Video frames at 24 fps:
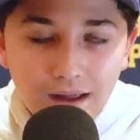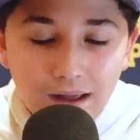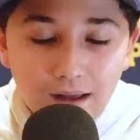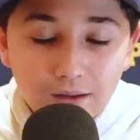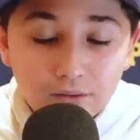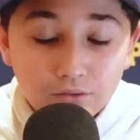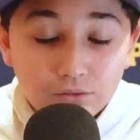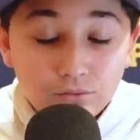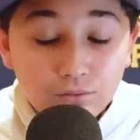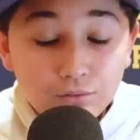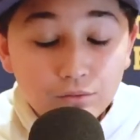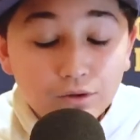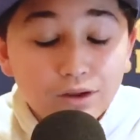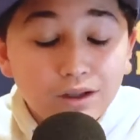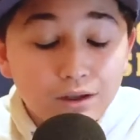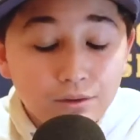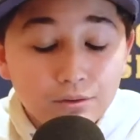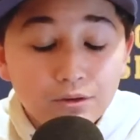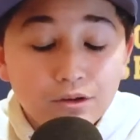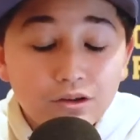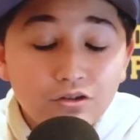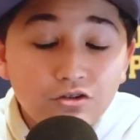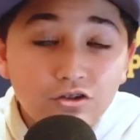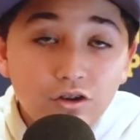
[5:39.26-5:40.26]
I was really,
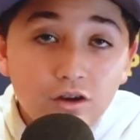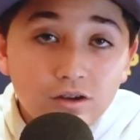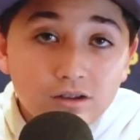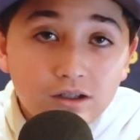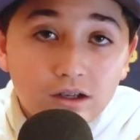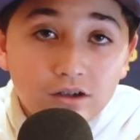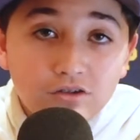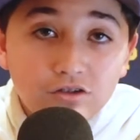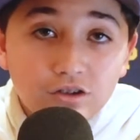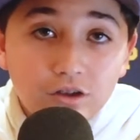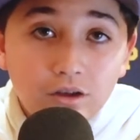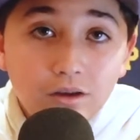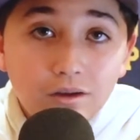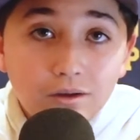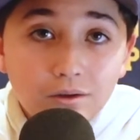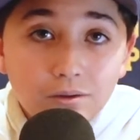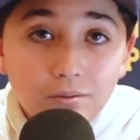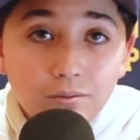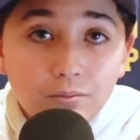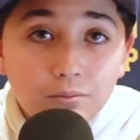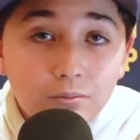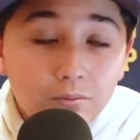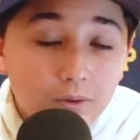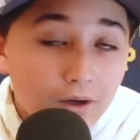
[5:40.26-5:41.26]
really shocked, actually,
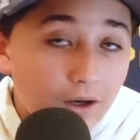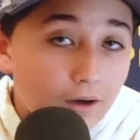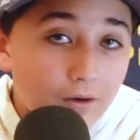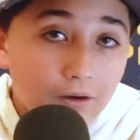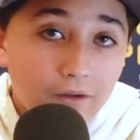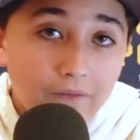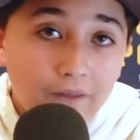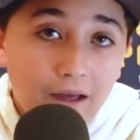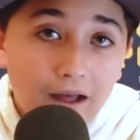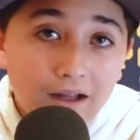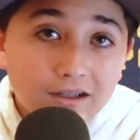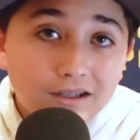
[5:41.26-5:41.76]
when I read that.